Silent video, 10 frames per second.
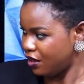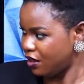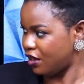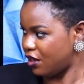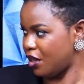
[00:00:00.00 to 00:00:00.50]

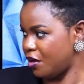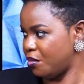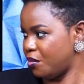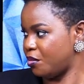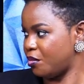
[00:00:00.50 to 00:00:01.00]

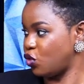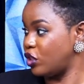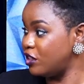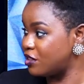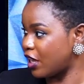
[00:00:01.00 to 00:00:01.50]

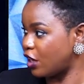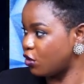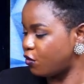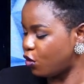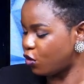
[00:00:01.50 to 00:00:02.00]
these kind
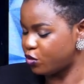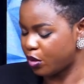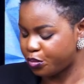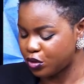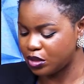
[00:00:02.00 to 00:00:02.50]
of laws were
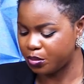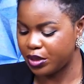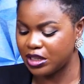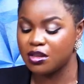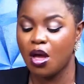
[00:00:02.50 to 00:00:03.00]
put in
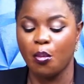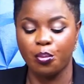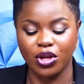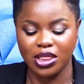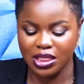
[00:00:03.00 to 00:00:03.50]
place.
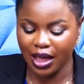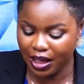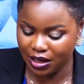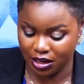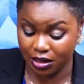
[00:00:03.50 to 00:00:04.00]
But
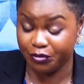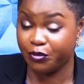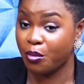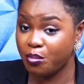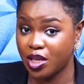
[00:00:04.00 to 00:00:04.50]
then
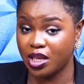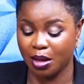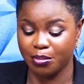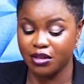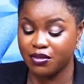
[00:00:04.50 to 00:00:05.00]
for me, I
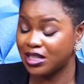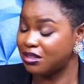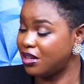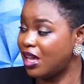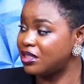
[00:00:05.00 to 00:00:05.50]
believe that the
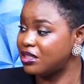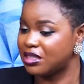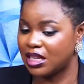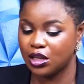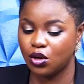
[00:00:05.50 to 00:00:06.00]
reality is
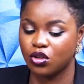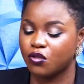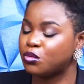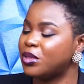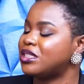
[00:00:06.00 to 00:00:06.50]
that a lot
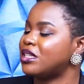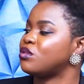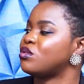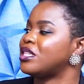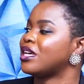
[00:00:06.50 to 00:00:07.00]
of women tend
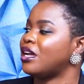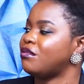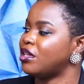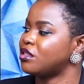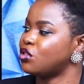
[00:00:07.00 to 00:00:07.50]
to take
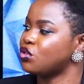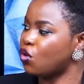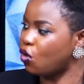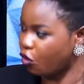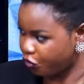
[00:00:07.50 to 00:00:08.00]
advantage
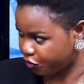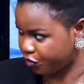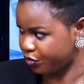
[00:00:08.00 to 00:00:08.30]
of